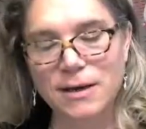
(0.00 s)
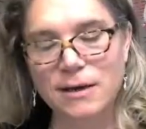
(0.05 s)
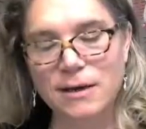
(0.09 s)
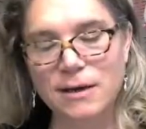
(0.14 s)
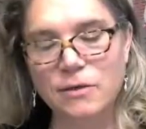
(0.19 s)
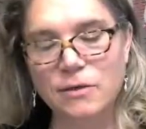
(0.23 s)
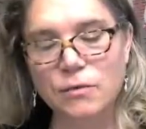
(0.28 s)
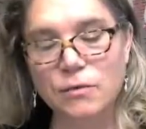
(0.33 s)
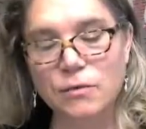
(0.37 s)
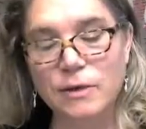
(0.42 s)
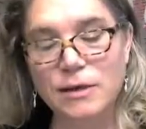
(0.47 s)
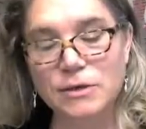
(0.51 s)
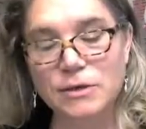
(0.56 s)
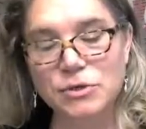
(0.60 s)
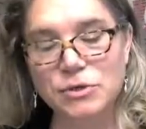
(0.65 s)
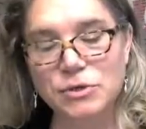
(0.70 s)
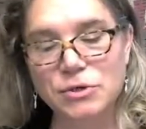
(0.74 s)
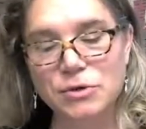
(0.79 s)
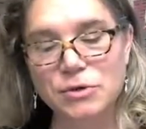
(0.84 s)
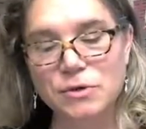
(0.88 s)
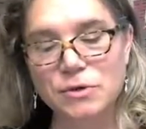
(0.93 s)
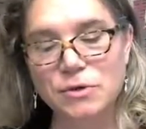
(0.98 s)
and the
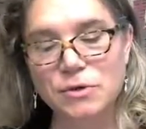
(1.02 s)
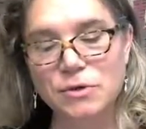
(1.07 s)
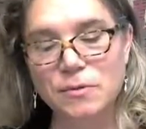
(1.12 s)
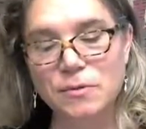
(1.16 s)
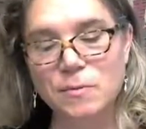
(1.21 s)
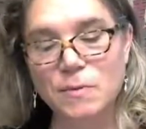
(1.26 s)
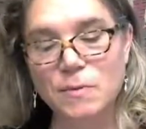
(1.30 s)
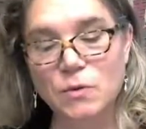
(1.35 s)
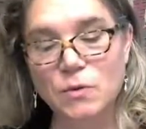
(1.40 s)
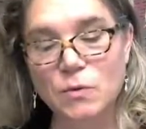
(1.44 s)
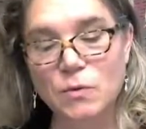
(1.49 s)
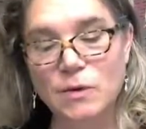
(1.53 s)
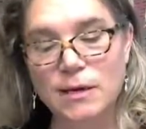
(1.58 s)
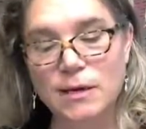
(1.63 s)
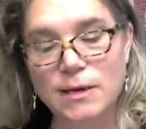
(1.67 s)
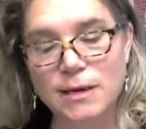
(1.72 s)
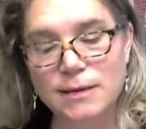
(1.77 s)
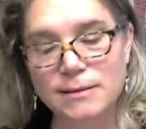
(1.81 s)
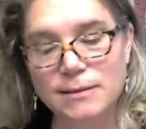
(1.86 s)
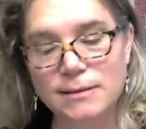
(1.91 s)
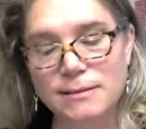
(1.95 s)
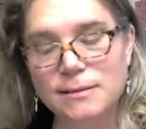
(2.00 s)
rich earth between
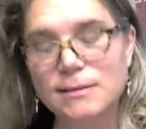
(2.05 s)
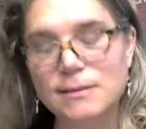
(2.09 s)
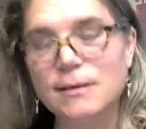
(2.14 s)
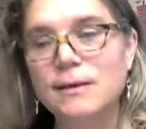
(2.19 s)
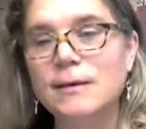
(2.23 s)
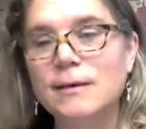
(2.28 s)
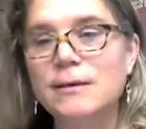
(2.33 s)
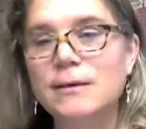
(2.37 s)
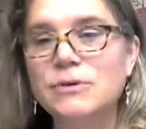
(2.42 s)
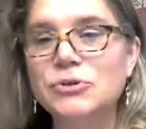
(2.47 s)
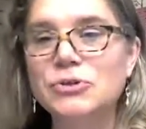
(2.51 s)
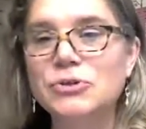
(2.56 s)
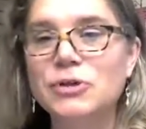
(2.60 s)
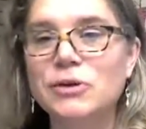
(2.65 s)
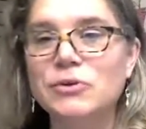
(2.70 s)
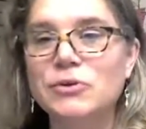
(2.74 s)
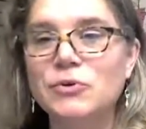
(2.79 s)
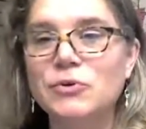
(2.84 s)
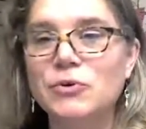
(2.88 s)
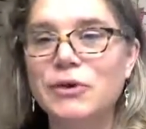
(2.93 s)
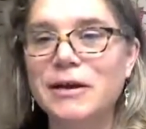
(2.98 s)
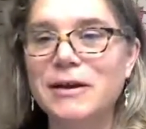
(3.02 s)
us
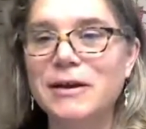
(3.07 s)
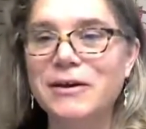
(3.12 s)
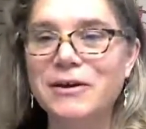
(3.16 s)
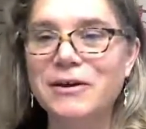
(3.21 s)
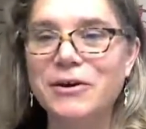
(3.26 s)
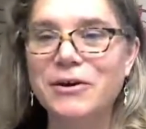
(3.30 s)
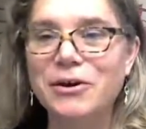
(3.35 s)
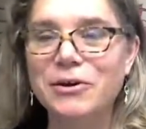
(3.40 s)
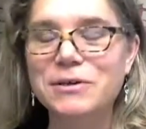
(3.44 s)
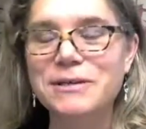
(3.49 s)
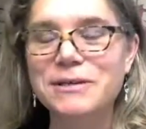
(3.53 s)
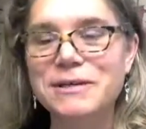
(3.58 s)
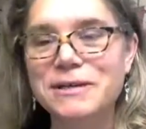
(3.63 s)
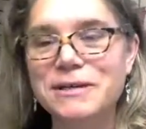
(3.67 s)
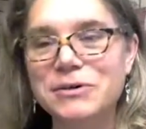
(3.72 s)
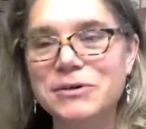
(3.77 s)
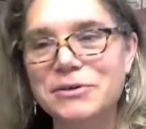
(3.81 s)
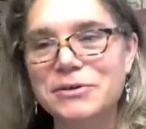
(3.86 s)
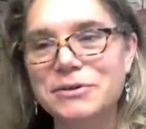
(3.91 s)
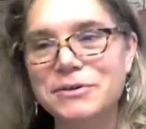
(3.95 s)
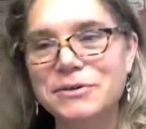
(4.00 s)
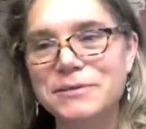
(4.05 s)
shall drink our
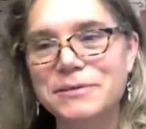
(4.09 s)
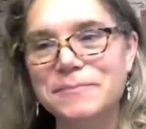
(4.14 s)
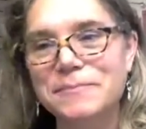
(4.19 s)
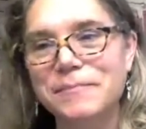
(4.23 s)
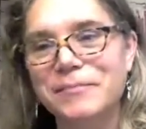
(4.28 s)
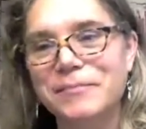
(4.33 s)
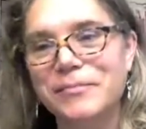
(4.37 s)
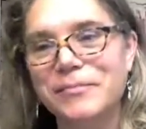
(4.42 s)
tears.